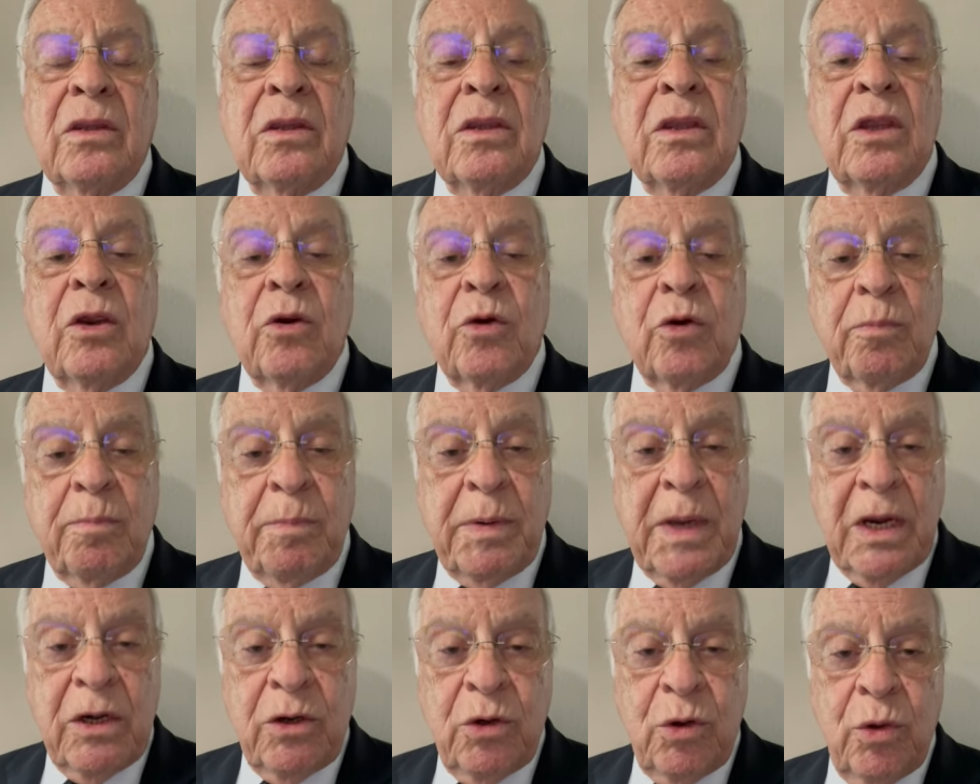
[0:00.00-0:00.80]
the
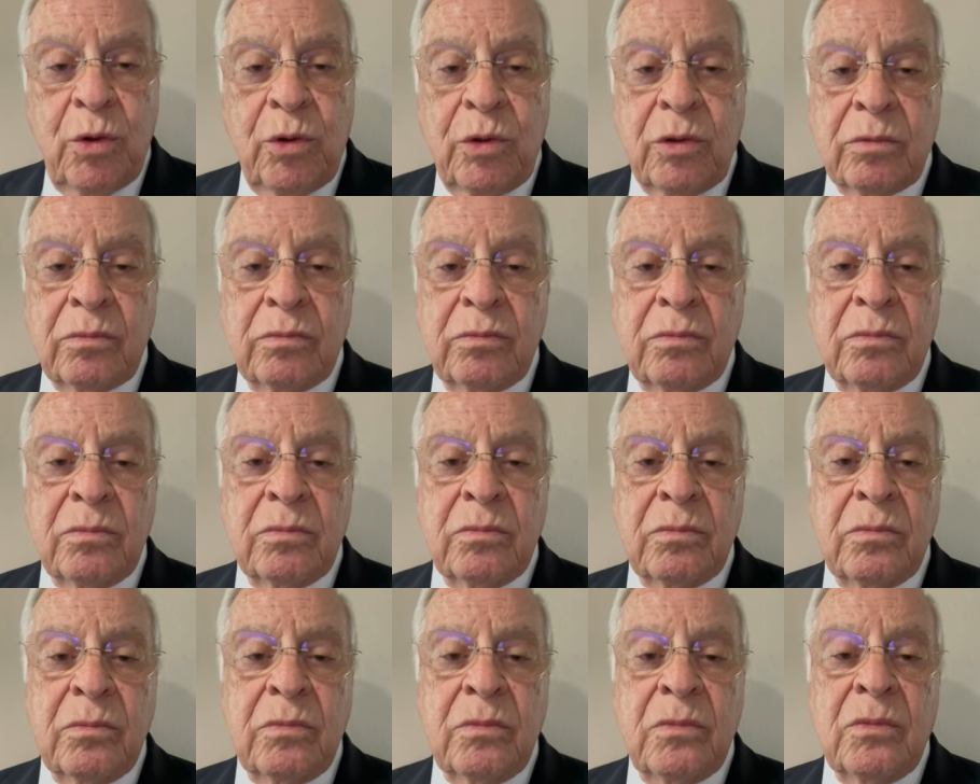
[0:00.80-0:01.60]
European Union,
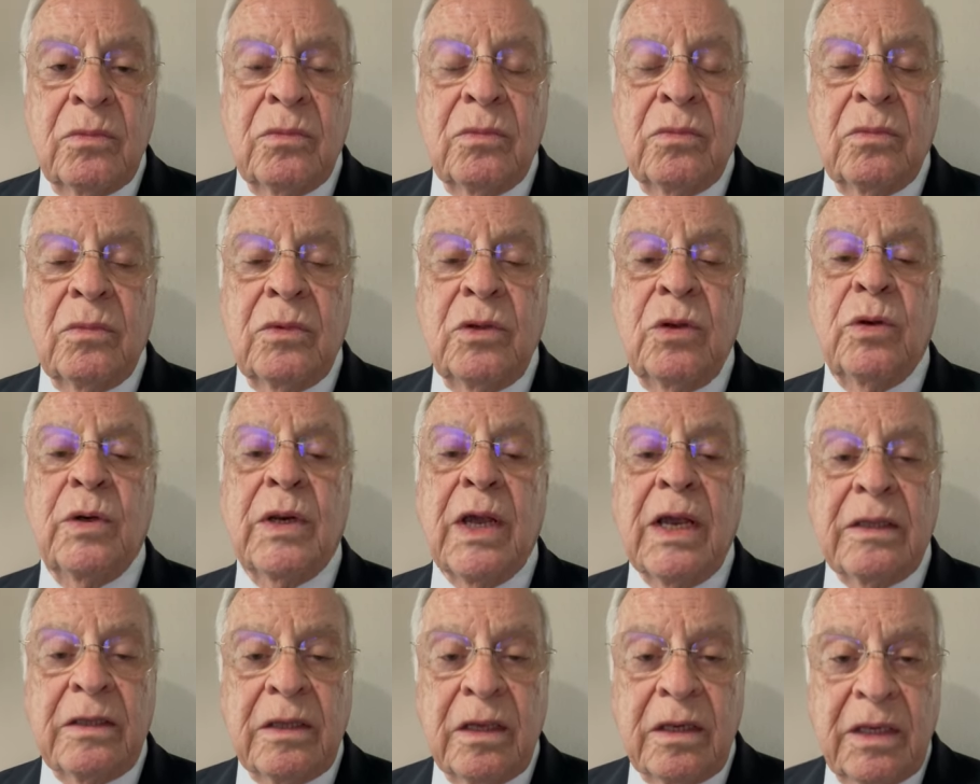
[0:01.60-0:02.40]
the
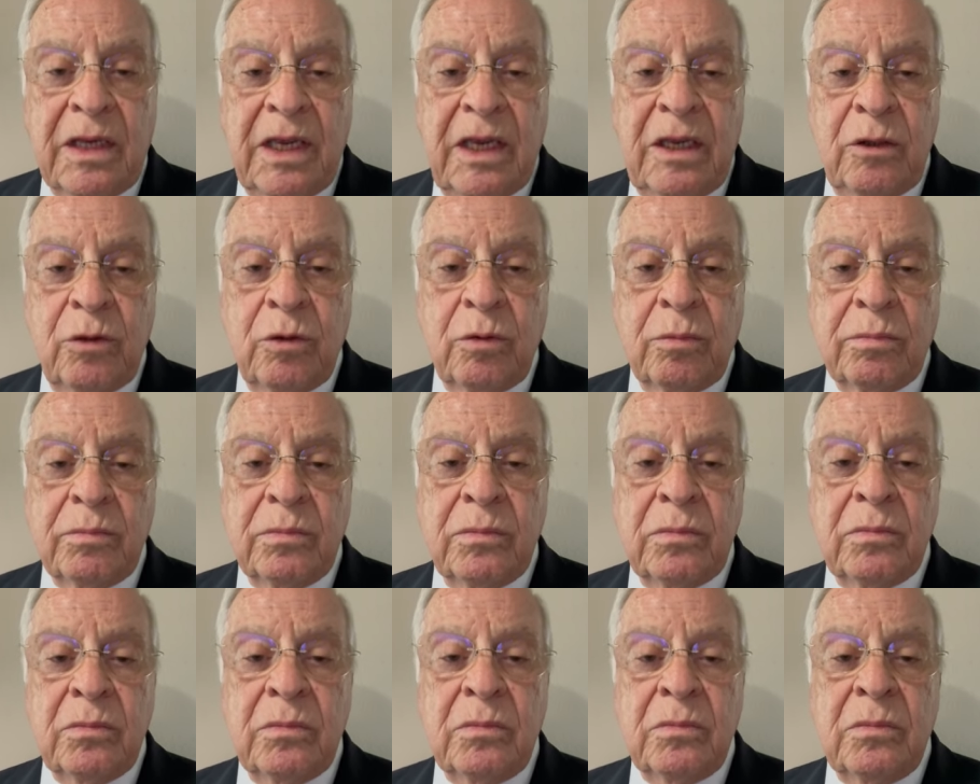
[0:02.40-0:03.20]
United Kingdom,
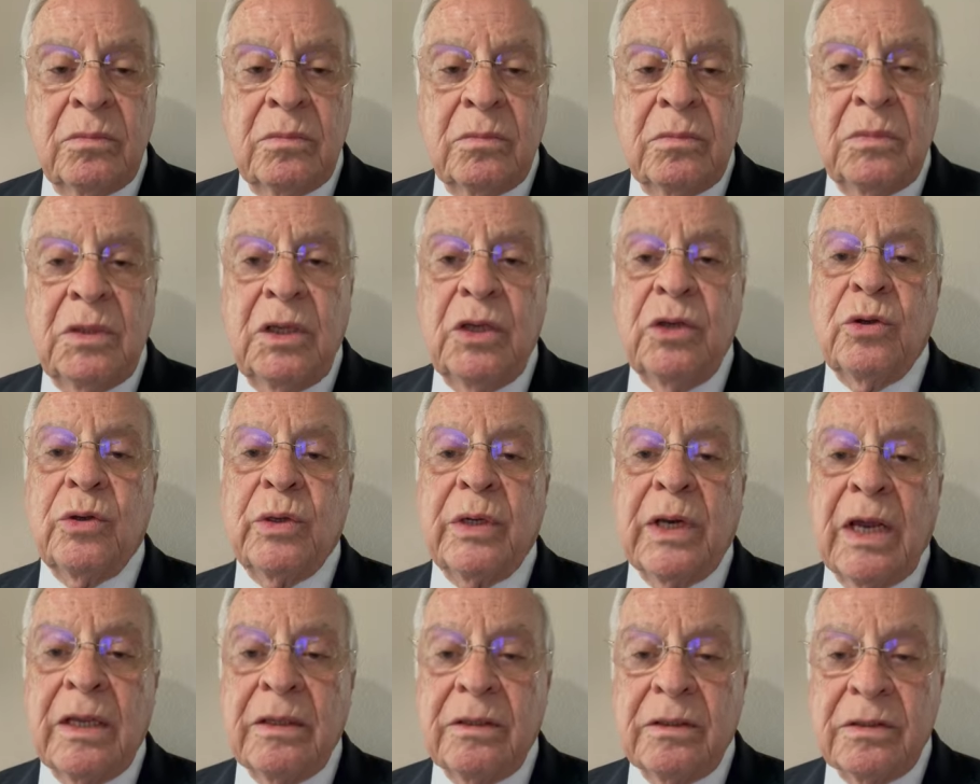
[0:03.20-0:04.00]
the
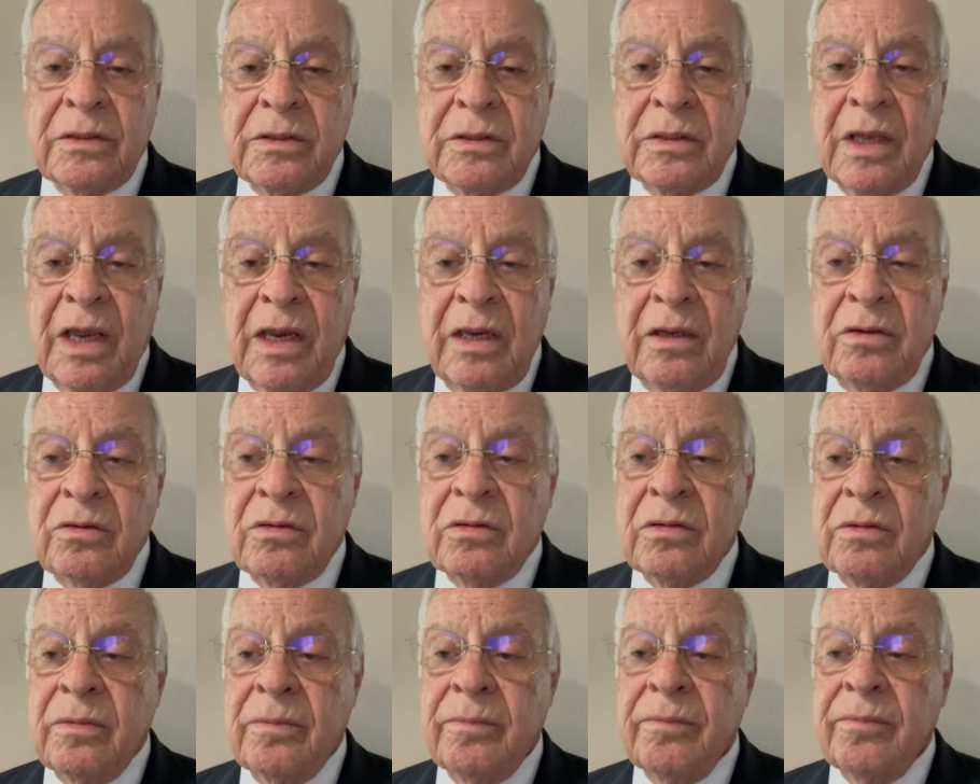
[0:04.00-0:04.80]
United
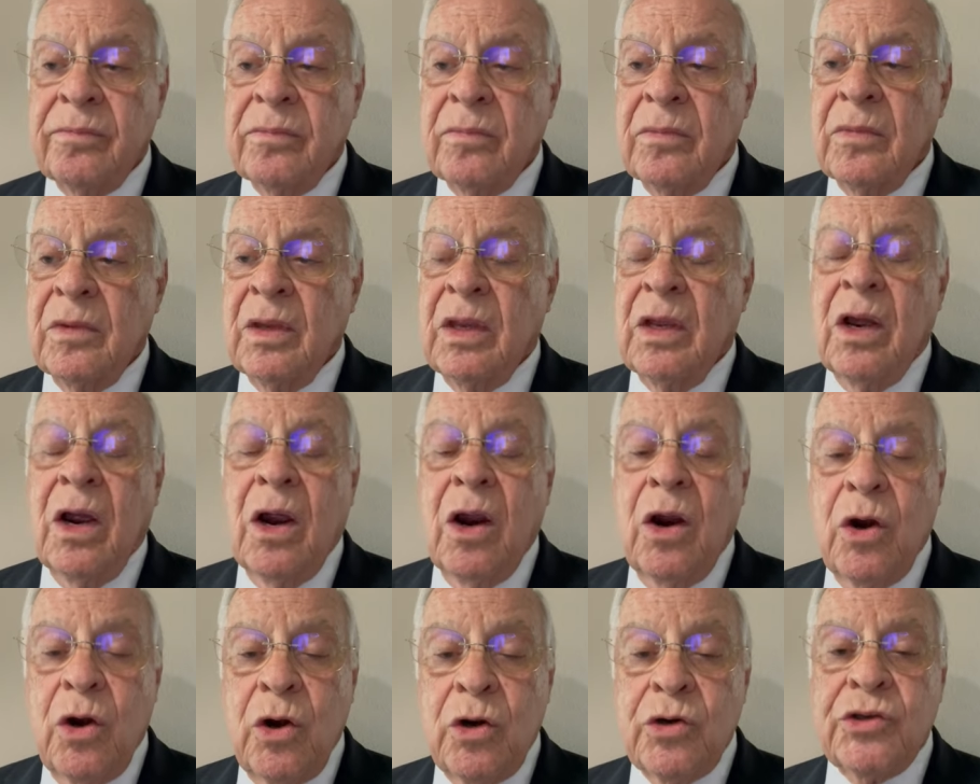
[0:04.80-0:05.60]
States,
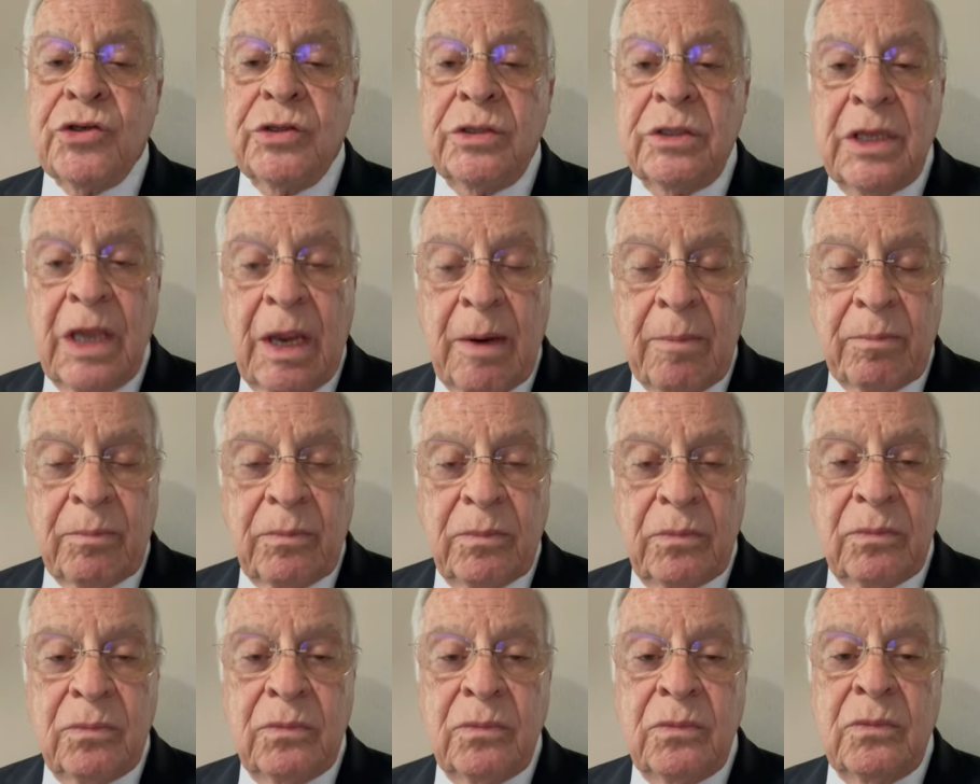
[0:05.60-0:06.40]
urging
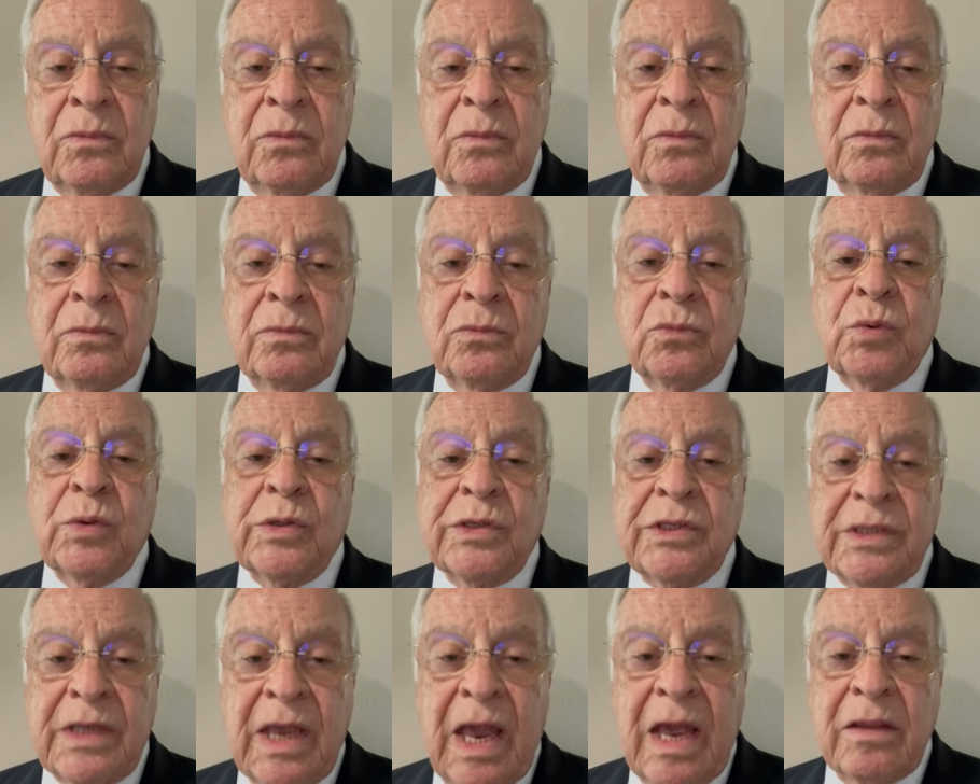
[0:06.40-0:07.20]
them to
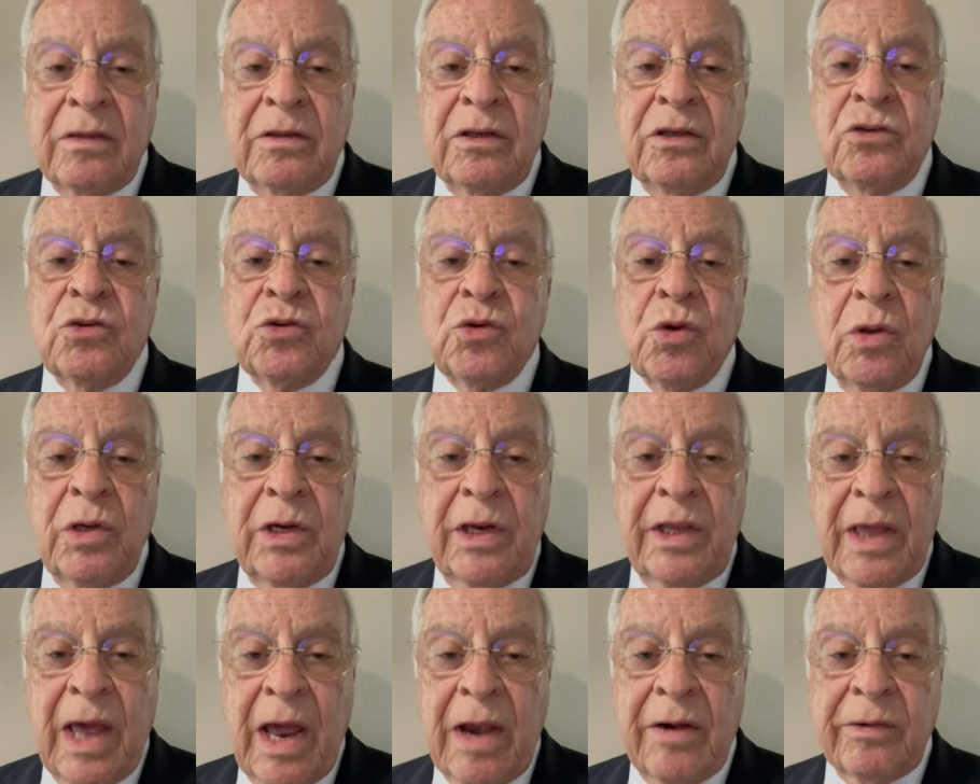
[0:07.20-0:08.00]
stand in
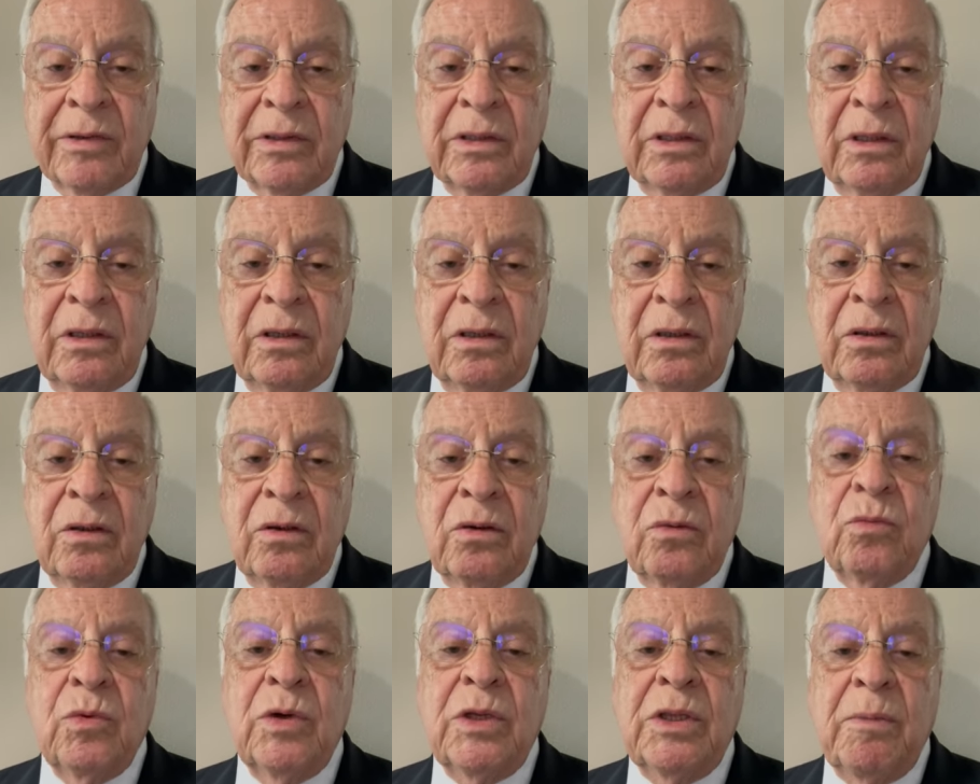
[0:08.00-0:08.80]
solidarity
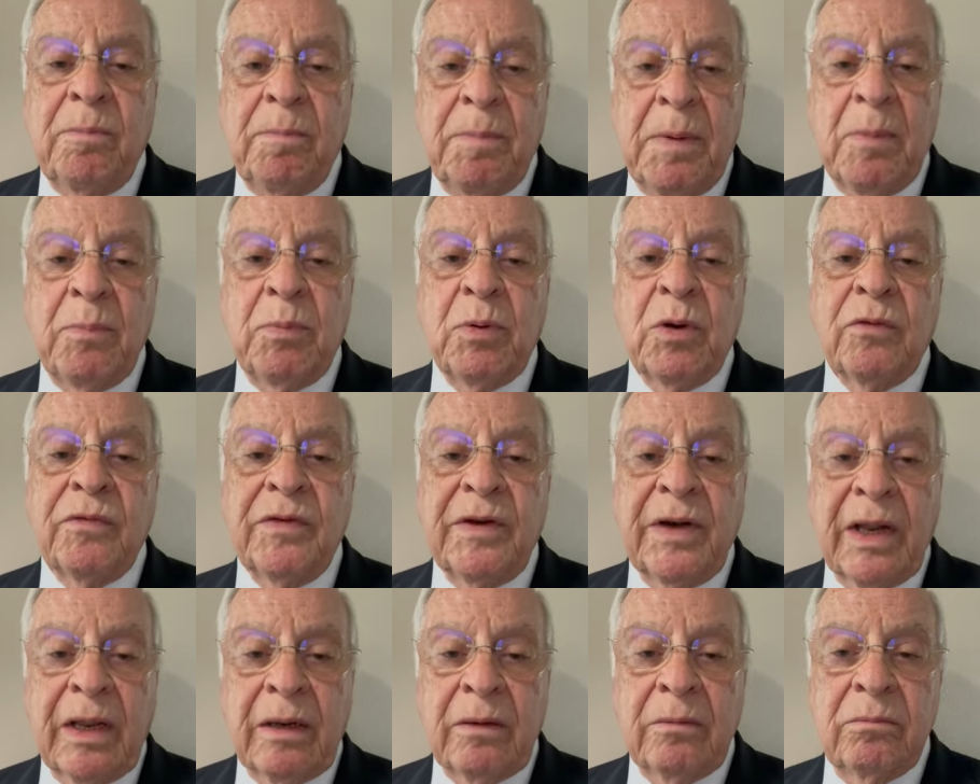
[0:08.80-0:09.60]
with the people of
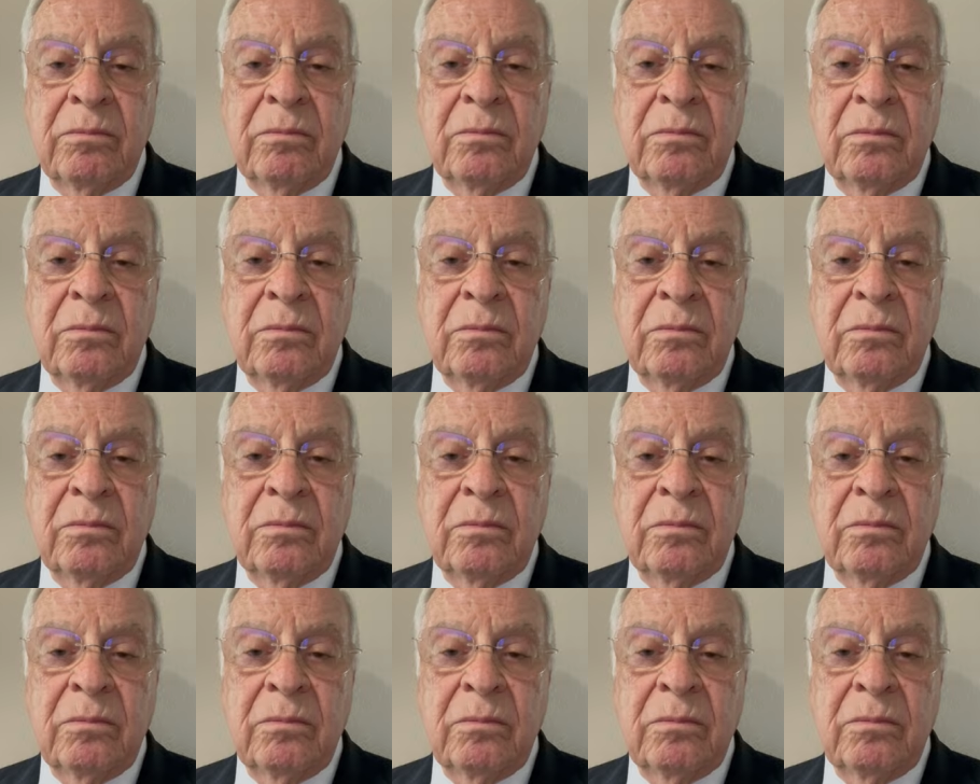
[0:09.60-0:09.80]
Iran.